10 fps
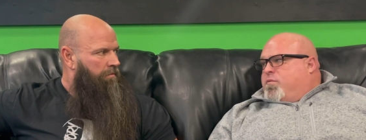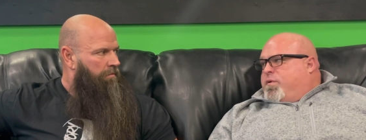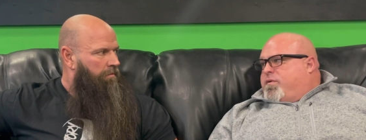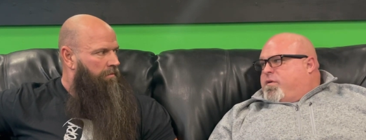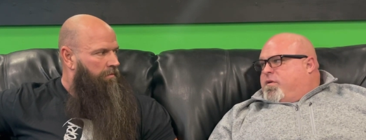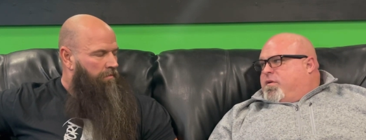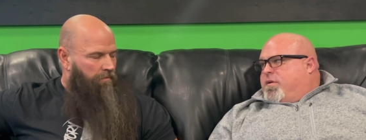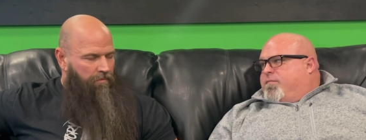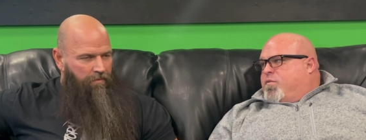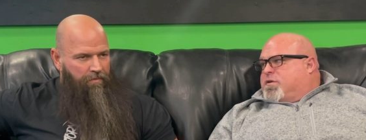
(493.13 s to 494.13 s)
Speaker 1: with you.
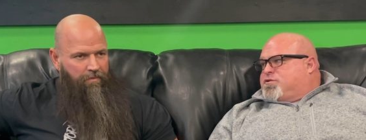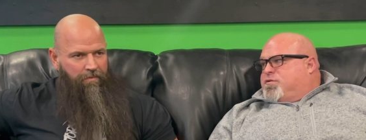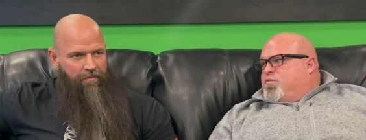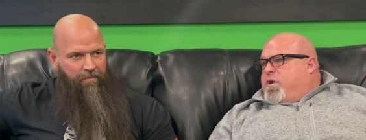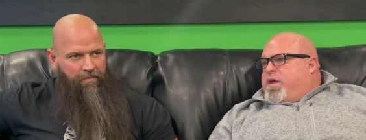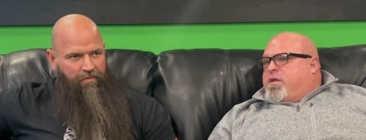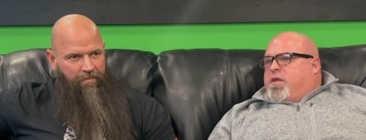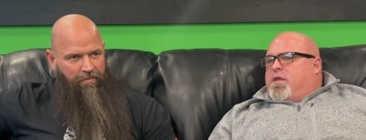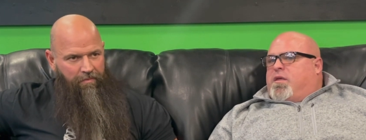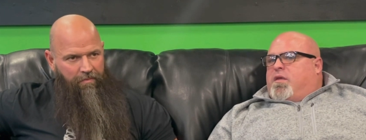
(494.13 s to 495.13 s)
I've watched you win.
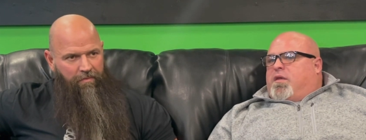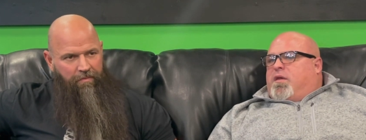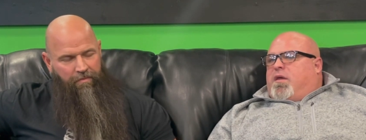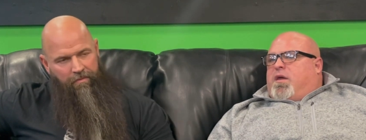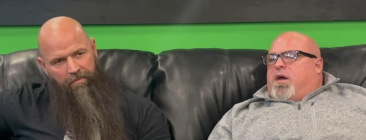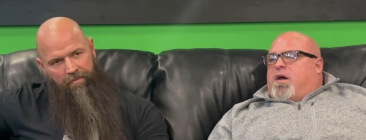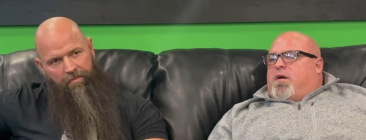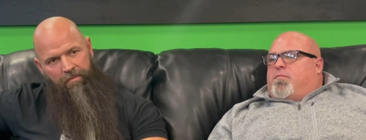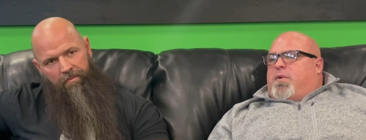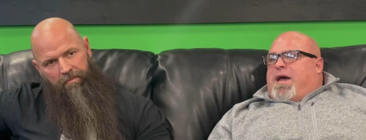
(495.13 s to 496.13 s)
Um,
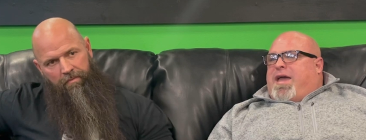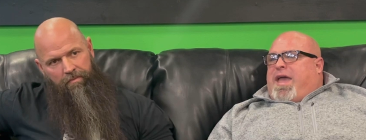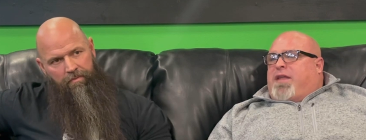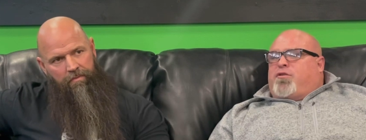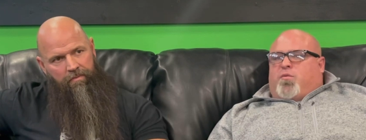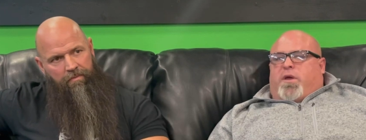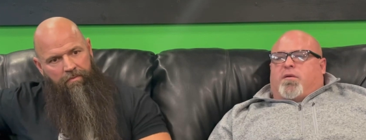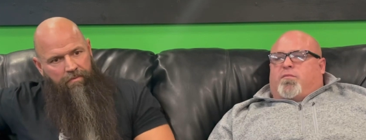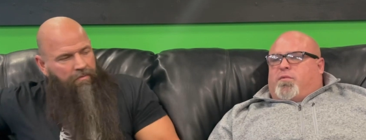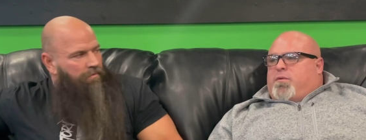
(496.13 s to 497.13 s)
I had to win.
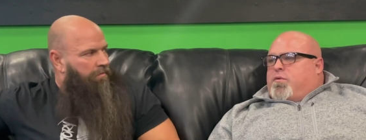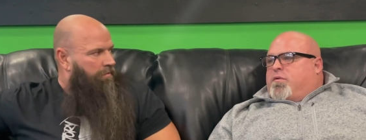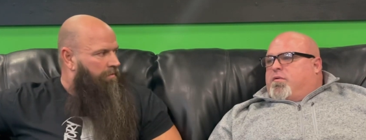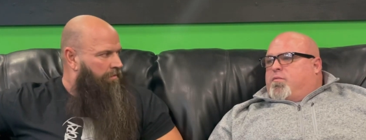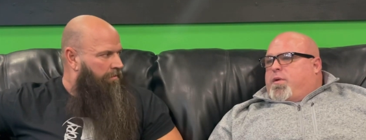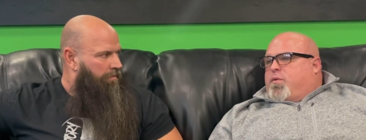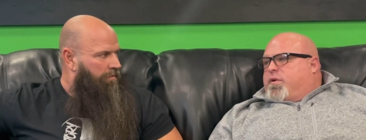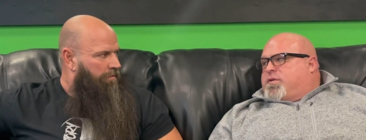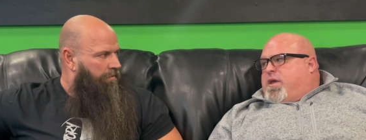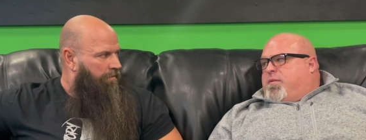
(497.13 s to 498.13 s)
We were we were a
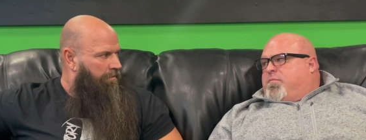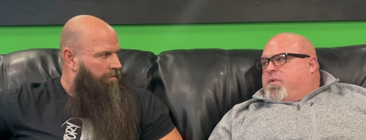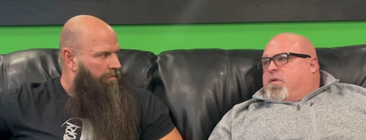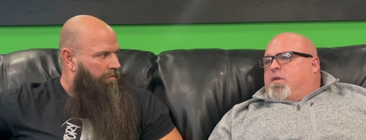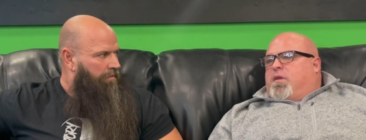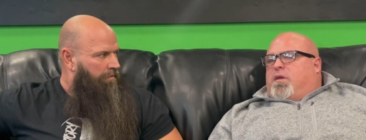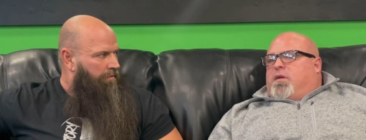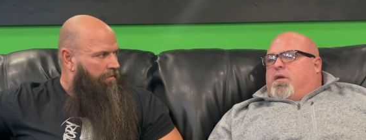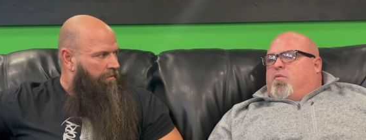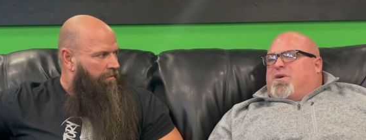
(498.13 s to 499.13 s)
team.
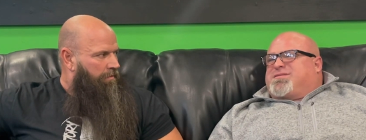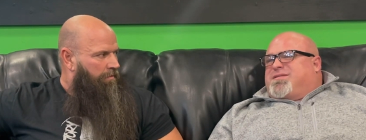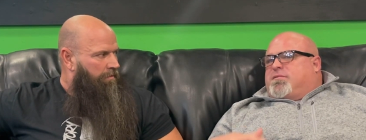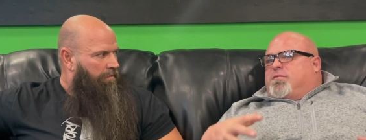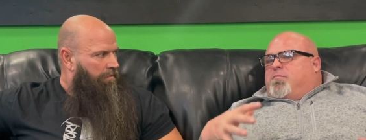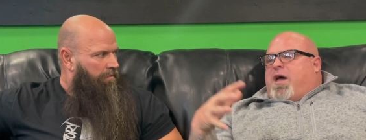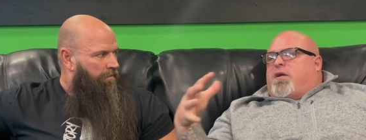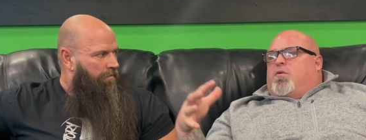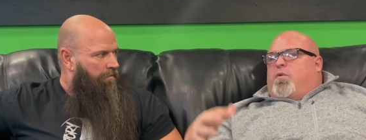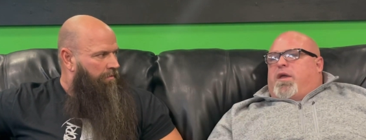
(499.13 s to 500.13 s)
It wasn't Michael
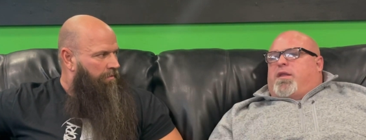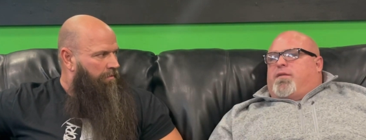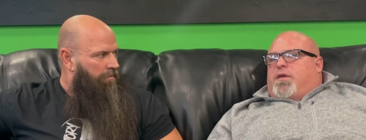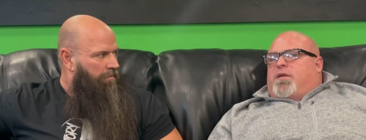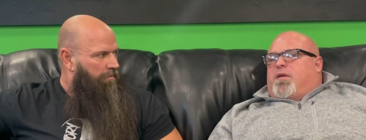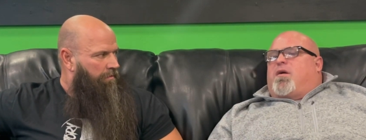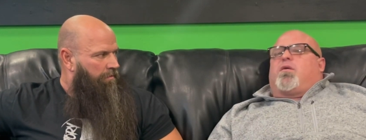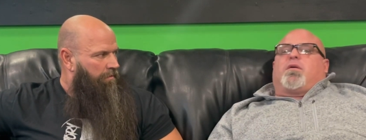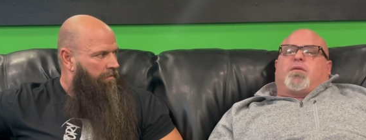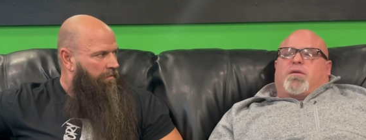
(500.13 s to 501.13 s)
win and then
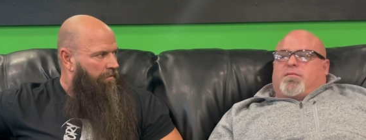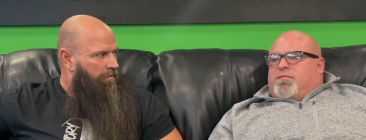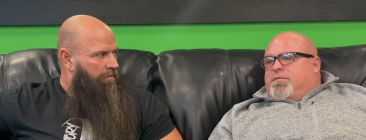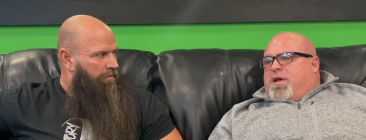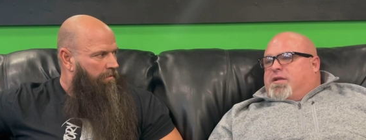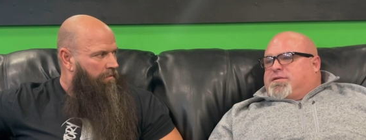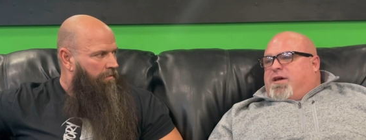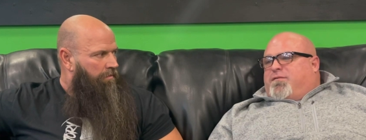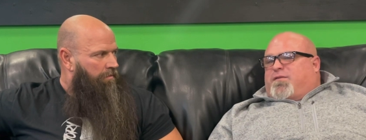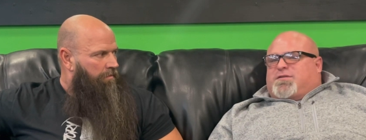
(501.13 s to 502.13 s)
oh, no, Don's out in the
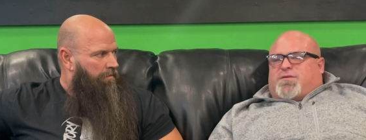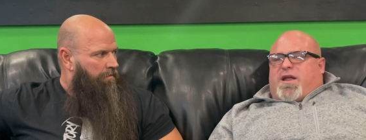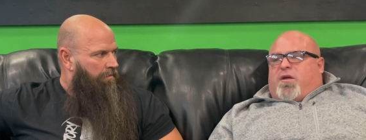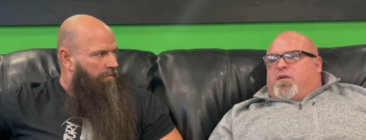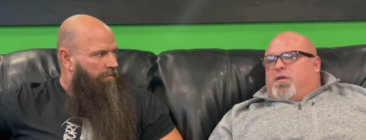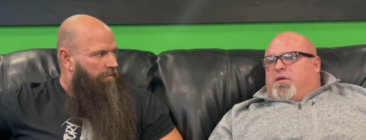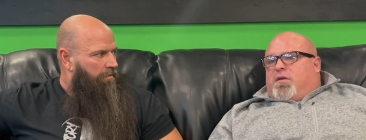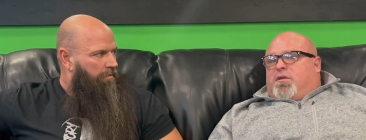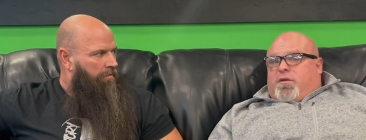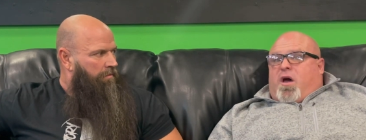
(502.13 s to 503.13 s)
first round.
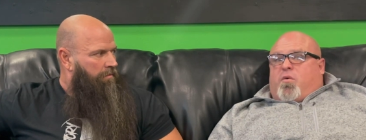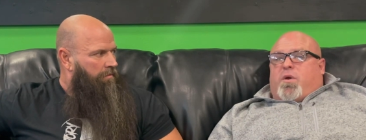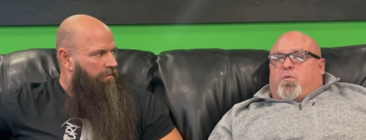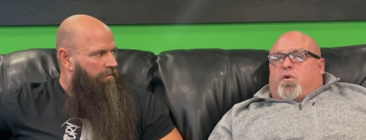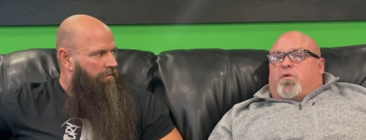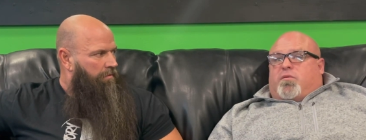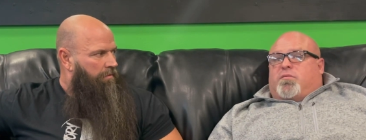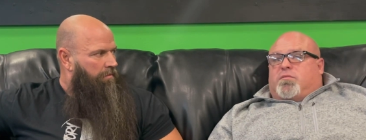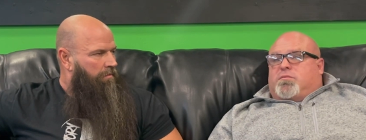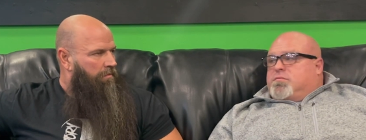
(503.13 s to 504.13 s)
No, we were
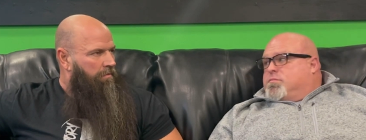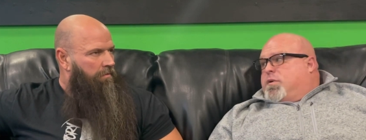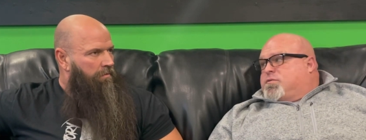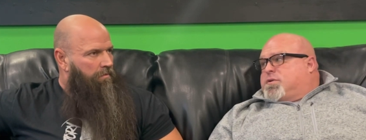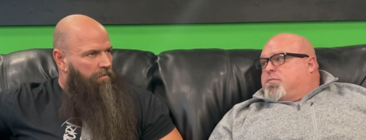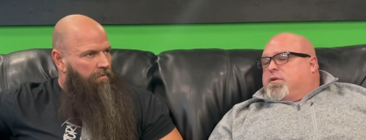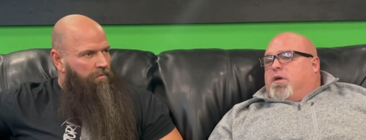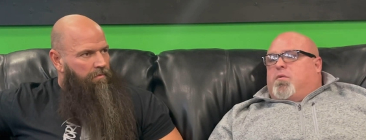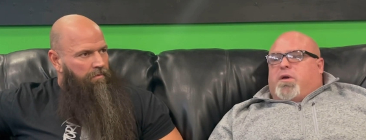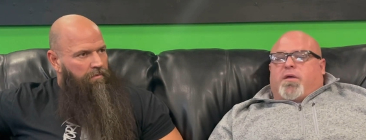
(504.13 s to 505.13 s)
we were something to deal
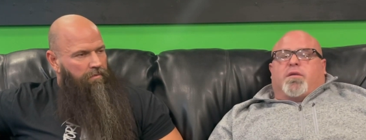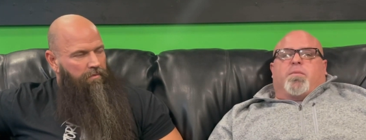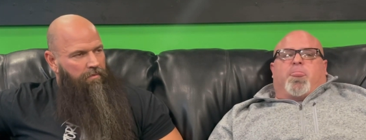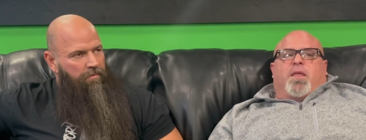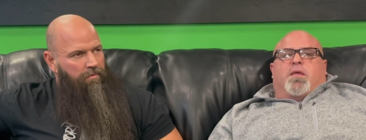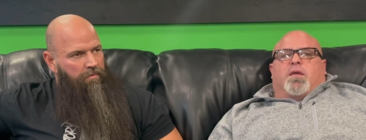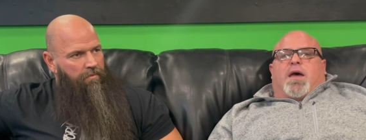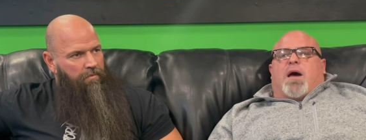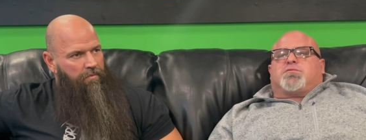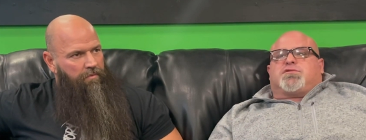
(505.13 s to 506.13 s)
with. I
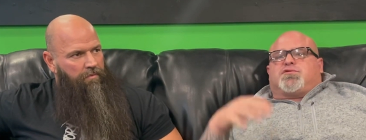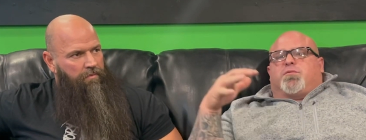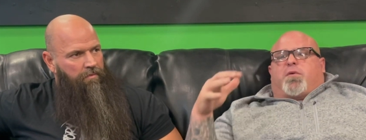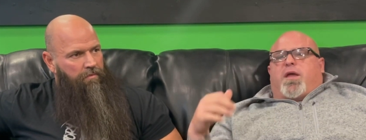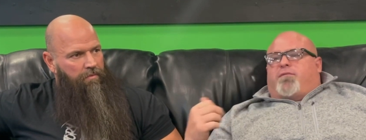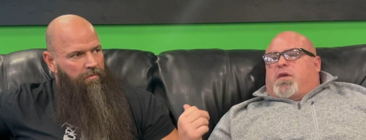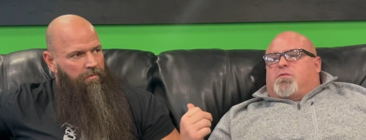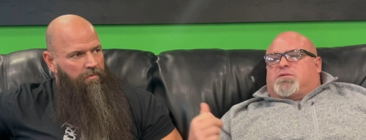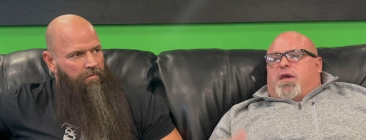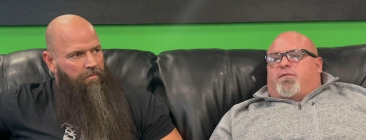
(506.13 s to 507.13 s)
was super heavy. He was
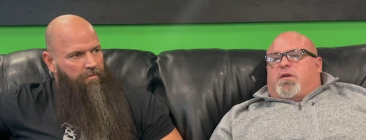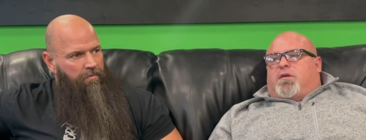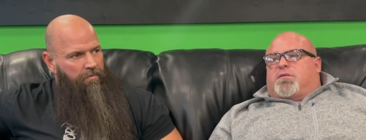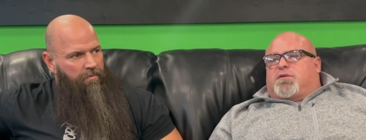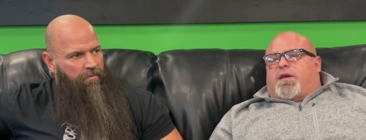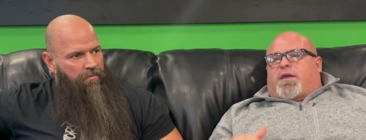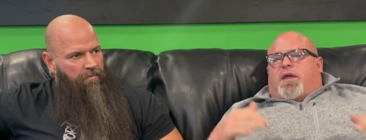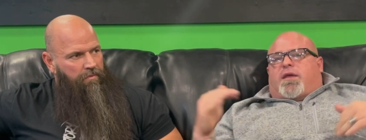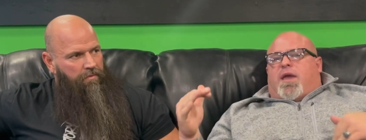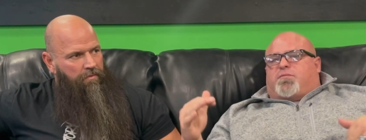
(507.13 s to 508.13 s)
heavy, so that kind of
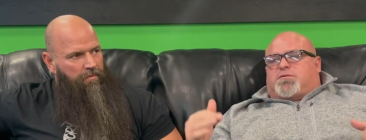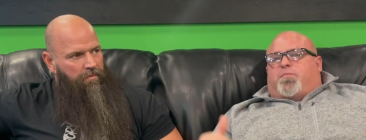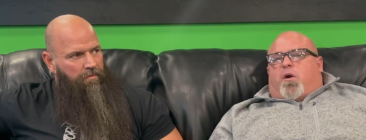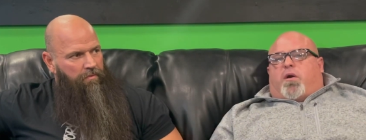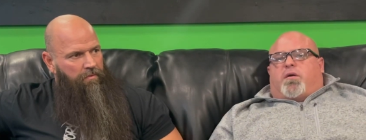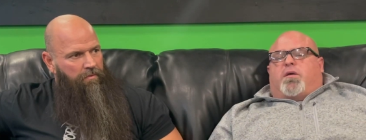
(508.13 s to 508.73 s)
kept us apart.